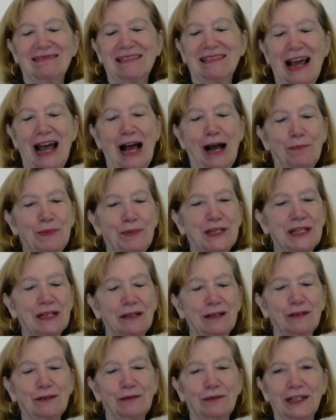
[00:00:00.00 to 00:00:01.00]

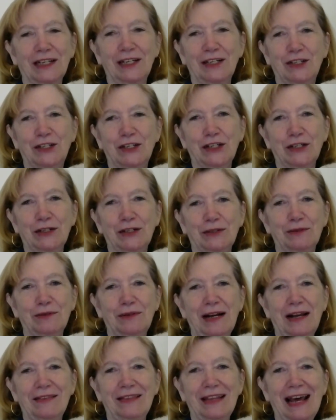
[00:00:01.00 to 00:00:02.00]
absolutely do.
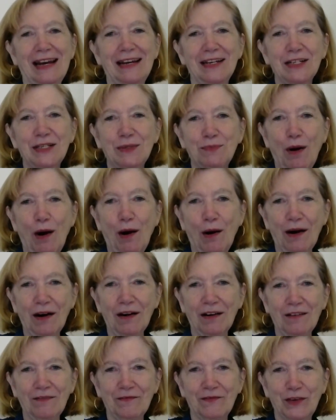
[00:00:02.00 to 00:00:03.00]
And that is part
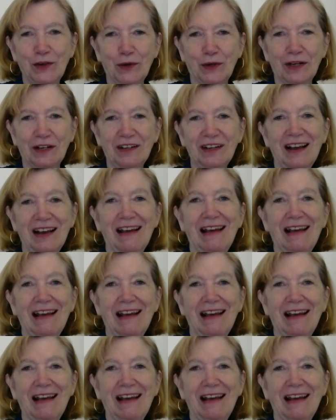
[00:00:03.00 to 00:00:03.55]
of your